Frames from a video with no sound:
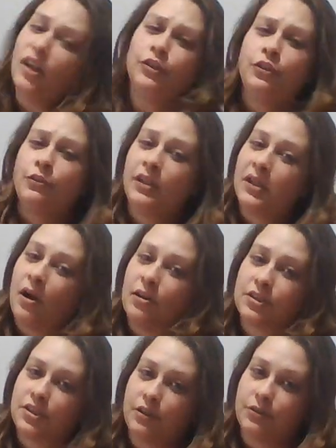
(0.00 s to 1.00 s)
You can
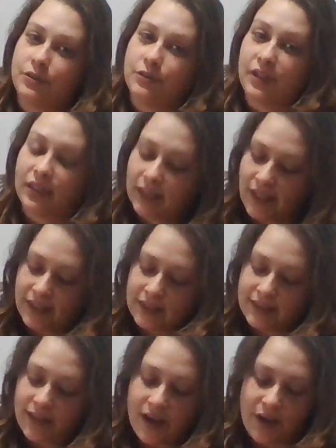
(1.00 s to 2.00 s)
also do the lay it
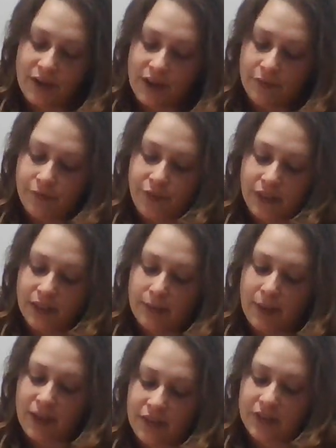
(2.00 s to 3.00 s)
down and feel it
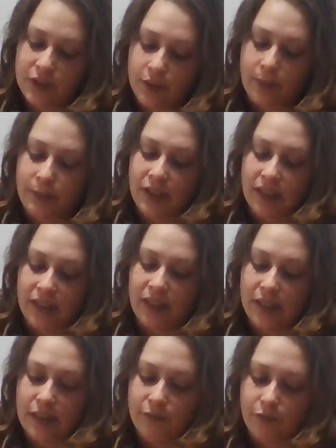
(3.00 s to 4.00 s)
method. So I'm getting
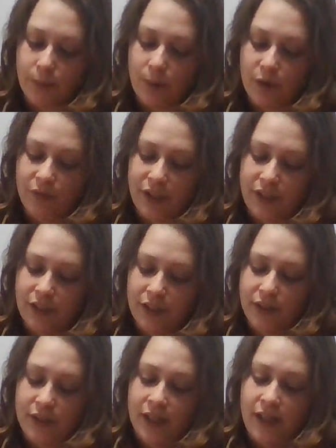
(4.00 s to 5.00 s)
heat from over
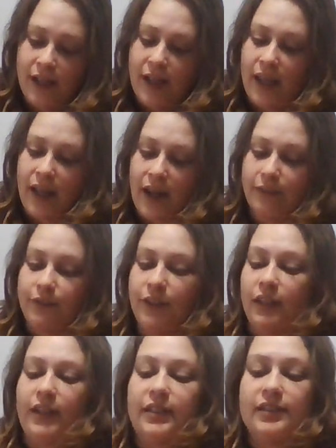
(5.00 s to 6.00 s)
here, and I feel
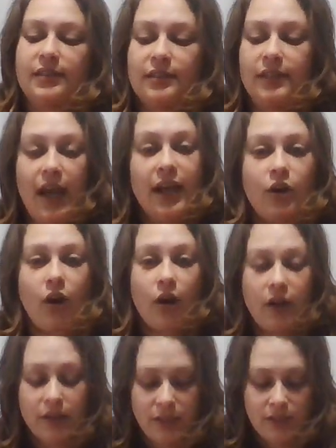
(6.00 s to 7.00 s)
like it's that
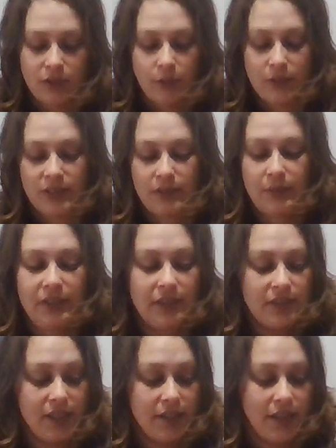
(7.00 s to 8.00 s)
card is going to be the
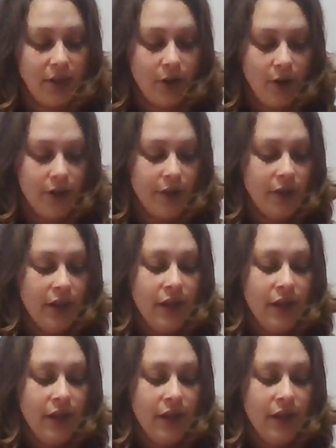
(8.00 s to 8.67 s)
Sunday card.